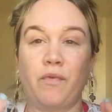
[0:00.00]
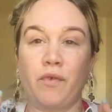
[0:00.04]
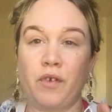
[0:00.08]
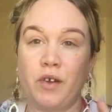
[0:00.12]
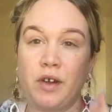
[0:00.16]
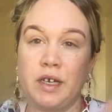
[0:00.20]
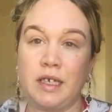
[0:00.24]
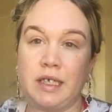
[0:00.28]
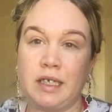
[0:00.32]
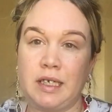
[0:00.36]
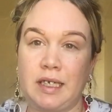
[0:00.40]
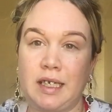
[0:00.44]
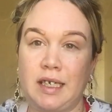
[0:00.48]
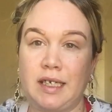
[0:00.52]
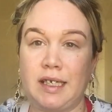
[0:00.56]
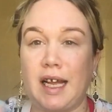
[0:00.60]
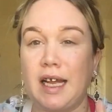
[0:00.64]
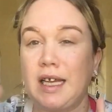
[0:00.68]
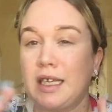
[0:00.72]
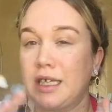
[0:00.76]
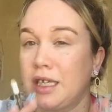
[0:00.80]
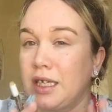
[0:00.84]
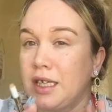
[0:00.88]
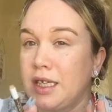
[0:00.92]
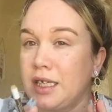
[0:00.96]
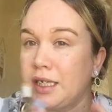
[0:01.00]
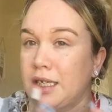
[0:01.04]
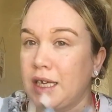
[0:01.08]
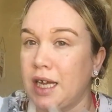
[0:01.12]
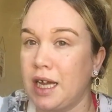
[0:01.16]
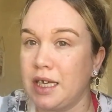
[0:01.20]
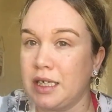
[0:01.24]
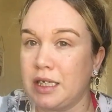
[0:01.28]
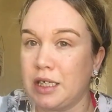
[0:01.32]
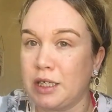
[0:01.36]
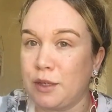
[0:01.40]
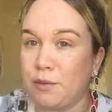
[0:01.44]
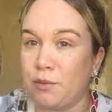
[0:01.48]
for instance, I saw this
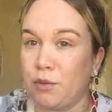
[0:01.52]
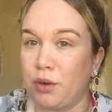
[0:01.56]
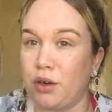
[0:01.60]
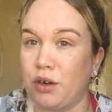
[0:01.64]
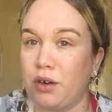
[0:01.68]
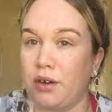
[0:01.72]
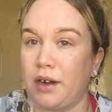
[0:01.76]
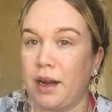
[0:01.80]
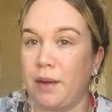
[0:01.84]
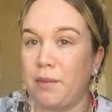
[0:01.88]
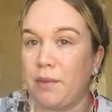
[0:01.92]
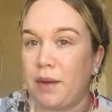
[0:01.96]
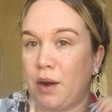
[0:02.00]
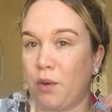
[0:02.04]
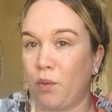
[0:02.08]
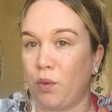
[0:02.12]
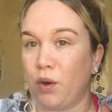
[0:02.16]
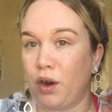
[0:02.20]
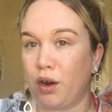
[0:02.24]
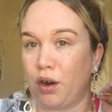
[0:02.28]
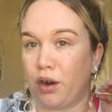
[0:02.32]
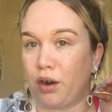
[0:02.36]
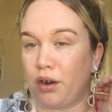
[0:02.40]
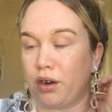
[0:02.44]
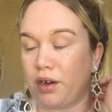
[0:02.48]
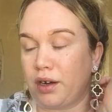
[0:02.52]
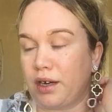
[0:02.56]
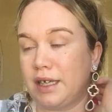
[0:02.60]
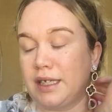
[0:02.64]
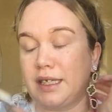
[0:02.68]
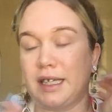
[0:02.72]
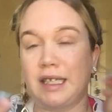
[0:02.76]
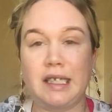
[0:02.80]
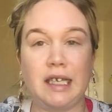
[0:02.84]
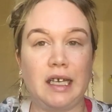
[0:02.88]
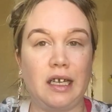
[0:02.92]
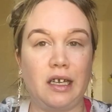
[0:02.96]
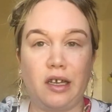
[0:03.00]
customer at my work,
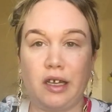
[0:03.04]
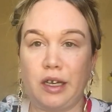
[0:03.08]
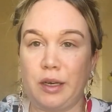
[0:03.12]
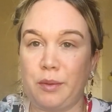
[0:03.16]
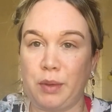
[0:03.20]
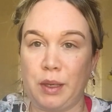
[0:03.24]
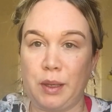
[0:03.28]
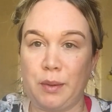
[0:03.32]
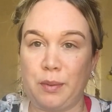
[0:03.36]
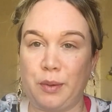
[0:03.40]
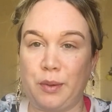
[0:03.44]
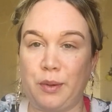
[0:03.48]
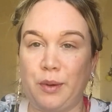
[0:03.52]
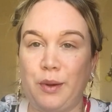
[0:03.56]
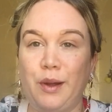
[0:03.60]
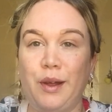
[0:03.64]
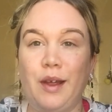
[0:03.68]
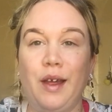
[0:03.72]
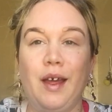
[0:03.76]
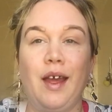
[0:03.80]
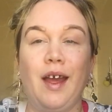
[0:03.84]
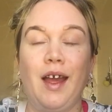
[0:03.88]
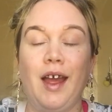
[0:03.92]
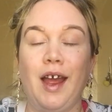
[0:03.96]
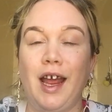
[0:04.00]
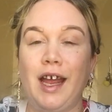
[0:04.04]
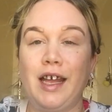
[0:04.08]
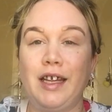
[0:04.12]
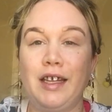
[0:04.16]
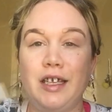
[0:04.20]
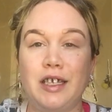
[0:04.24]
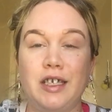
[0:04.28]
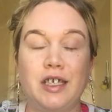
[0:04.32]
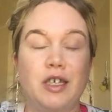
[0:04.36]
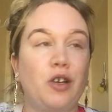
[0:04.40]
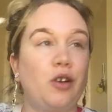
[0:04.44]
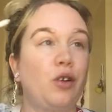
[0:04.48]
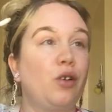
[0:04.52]
because I see a lot of people, and
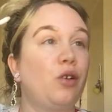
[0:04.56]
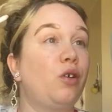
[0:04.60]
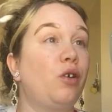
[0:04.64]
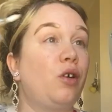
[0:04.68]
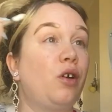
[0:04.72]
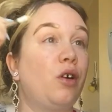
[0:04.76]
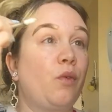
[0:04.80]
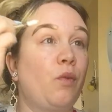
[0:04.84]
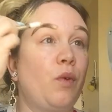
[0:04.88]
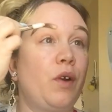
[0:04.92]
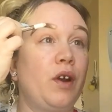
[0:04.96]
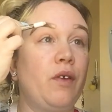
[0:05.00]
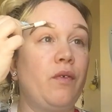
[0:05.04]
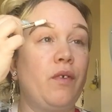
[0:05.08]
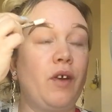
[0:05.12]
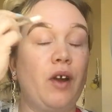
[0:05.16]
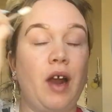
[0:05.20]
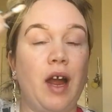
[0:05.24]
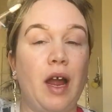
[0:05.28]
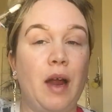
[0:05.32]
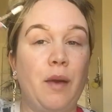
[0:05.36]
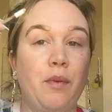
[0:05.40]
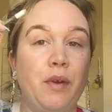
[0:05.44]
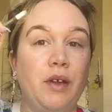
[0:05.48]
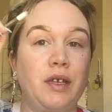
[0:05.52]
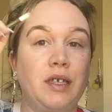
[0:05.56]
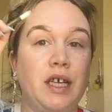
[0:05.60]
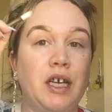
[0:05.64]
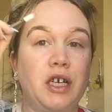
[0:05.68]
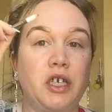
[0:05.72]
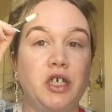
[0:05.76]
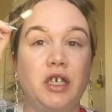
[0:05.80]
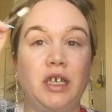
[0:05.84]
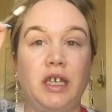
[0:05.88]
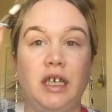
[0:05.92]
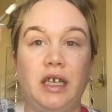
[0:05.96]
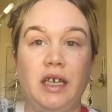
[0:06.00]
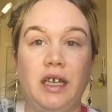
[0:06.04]
this girl, one of her eyebrows
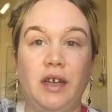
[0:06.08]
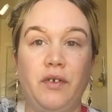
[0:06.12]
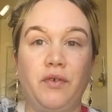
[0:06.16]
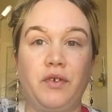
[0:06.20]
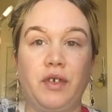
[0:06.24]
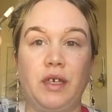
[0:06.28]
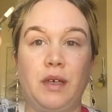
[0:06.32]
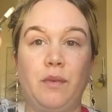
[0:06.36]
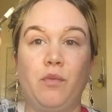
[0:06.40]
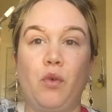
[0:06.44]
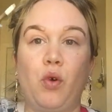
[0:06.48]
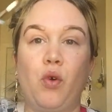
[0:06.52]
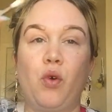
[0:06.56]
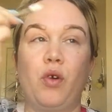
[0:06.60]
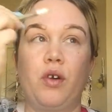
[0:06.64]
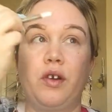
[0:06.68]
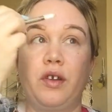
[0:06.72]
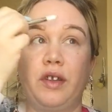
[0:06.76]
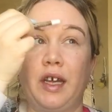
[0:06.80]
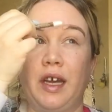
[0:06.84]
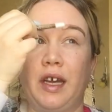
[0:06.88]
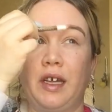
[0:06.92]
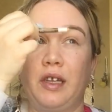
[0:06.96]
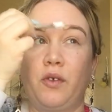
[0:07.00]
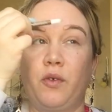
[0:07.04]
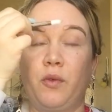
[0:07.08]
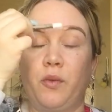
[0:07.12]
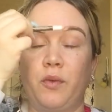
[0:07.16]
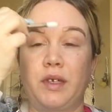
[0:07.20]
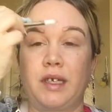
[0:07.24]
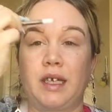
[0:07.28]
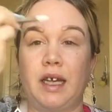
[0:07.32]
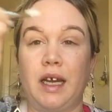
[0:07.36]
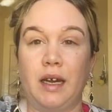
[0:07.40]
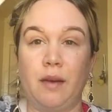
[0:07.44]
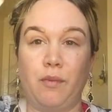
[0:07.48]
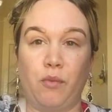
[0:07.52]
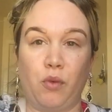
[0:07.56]
actually lifted more, and the other one was
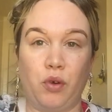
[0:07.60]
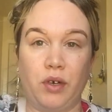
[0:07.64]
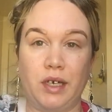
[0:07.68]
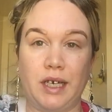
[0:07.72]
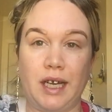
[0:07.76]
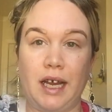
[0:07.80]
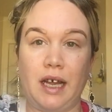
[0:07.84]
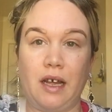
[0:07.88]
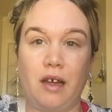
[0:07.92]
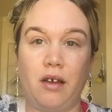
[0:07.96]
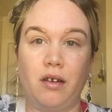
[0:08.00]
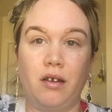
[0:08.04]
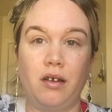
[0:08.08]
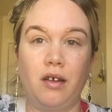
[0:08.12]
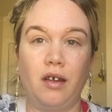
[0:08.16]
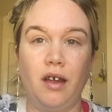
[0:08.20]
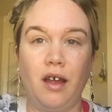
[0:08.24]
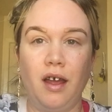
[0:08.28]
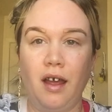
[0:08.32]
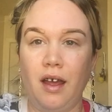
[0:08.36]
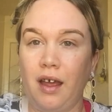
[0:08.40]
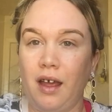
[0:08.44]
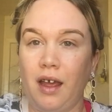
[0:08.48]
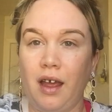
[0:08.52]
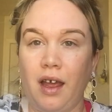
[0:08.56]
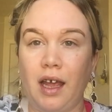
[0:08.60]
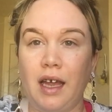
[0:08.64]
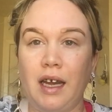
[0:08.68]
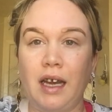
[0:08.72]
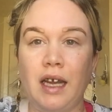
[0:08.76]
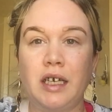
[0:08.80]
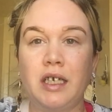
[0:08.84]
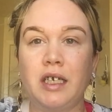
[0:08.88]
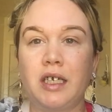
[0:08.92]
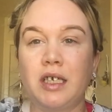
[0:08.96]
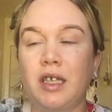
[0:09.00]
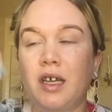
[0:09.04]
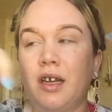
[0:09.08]
kind of more down. And
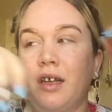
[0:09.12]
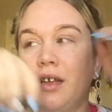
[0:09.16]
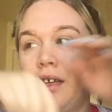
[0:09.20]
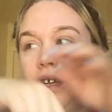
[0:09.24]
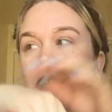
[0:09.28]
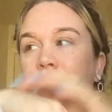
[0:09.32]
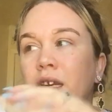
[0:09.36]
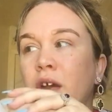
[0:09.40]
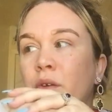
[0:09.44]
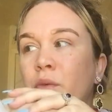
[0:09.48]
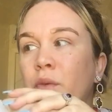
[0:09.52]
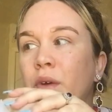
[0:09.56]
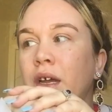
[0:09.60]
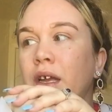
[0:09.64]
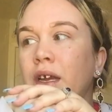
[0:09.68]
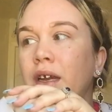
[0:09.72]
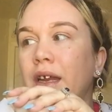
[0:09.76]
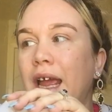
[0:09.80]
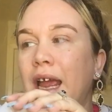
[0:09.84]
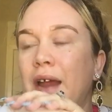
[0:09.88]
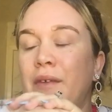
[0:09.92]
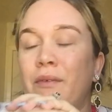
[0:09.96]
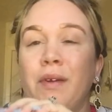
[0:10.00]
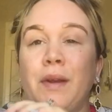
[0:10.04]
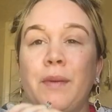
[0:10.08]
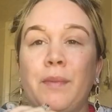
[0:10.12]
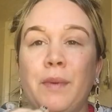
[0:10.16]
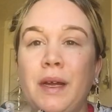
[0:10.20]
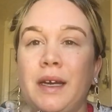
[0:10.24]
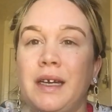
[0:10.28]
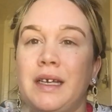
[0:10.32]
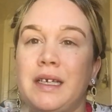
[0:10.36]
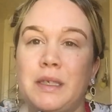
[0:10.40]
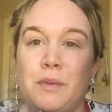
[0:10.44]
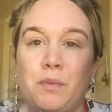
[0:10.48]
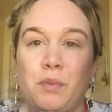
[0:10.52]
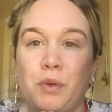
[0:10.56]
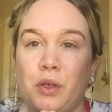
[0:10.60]
I just thought, you know what?
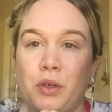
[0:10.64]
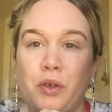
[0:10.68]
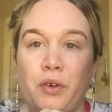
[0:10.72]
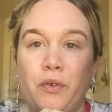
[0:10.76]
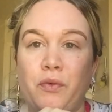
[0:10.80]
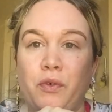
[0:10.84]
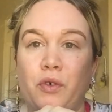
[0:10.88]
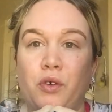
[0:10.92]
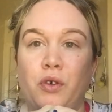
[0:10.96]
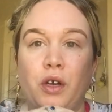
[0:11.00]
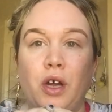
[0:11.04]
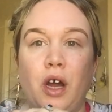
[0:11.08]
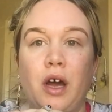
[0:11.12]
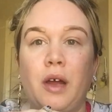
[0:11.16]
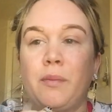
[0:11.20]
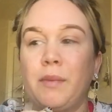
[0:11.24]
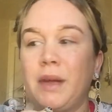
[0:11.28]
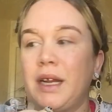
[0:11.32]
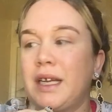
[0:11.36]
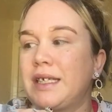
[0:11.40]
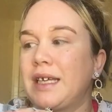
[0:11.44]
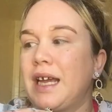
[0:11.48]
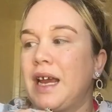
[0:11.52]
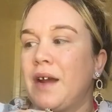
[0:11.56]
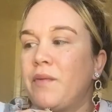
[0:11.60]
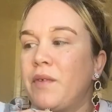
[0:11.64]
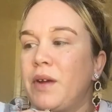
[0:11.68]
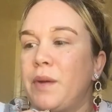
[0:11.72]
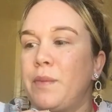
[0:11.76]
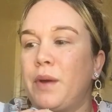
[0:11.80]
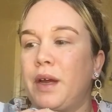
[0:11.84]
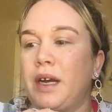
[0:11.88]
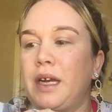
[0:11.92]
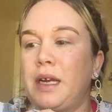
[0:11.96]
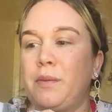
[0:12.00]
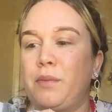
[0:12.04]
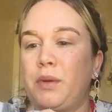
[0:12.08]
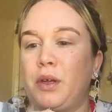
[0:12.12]
Everybody's beautiful. God makes
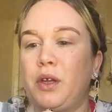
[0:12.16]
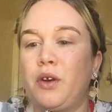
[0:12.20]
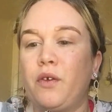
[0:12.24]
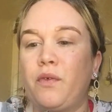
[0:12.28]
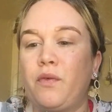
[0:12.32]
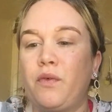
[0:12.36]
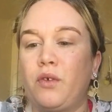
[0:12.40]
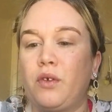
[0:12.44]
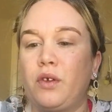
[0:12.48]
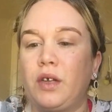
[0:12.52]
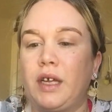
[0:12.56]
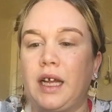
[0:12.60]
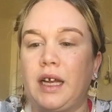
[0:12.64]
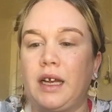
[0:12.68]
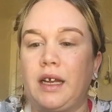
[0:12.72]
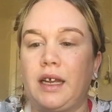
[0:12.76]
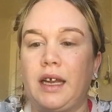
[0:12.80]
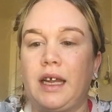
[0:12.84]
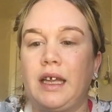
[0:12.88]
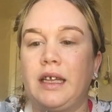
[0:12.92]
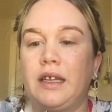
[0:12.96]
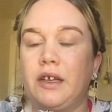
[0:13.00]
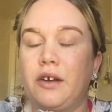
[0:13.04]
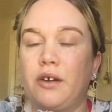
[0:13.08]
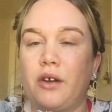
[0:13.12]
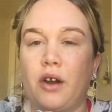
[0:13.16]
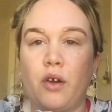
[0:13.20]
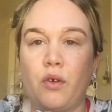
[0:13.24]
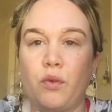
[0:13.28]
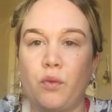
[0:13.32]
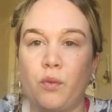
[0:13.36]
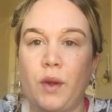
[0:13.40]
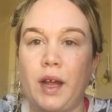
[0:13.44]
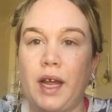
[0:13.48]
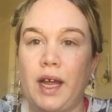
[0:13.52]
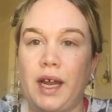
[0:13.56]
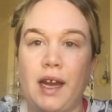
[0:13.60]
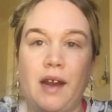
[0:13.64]
everybody beautiful, like, in their
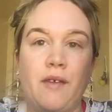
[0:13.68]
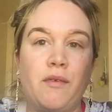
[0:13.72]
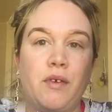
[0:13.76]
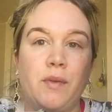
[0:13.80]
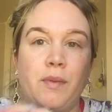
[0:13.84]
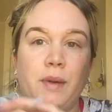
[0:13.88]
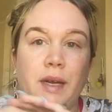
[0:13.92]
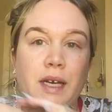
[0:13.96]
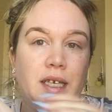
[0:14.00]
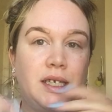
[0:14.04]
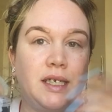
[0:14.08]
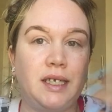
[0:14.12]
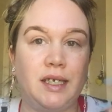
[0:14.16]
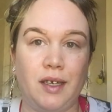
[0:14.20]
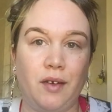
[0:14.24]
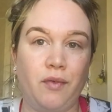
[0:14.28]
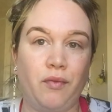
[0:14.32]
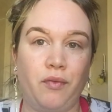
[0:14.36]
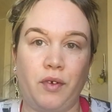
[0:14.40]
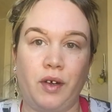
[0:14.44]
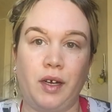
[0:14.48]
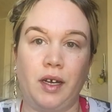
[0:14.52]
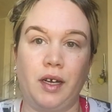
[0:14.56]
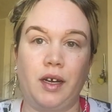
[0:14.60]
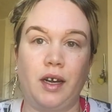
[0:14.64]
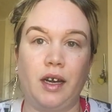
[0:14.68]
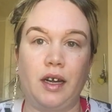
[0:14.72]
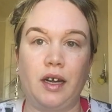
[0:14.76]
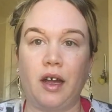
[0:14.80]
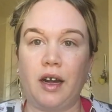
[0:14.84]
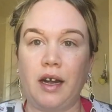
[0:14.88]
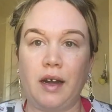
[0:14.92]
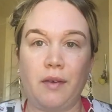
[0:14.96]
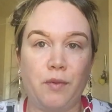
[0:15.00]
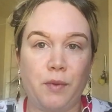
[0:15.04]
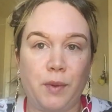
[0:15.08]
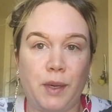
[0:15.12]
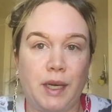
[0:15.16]
own way. Everybody's different. And
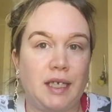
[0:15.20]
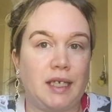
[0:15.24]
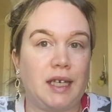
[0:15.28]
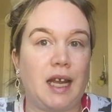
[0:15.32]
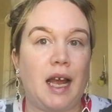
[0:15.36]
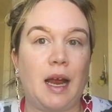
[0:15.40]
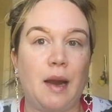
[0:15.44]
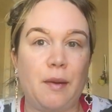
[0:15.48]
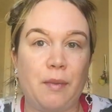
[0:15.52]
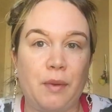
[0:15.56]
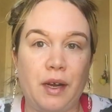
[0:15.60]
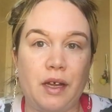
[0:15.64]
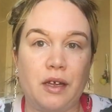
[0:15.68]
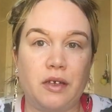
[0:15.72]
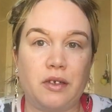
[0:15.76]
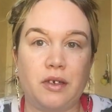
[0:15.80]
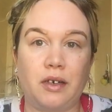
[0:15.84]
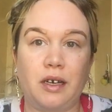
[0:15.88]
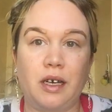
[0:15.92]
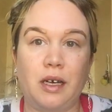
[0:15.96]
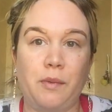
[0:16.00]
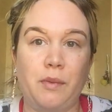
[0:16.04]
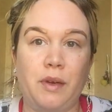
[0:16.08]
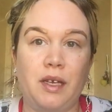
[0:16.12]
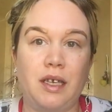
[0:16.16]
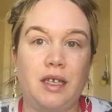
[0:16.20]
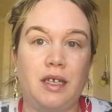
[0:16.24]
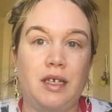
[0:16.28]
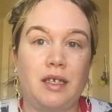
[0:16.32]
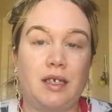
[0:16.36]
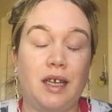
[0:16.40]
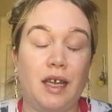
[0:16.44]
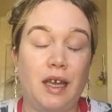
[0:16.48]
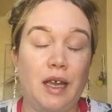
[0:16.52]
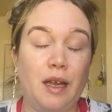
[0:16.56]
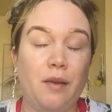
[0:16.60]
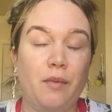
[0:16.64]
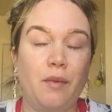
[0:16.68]
not everybody's eyebrows are going to be the
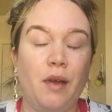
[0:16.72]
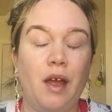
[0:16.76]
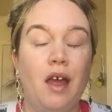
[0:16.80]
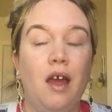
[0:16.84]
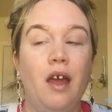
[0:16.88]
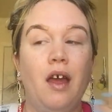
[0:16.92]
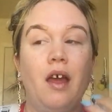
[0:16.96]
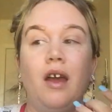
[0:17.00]
same.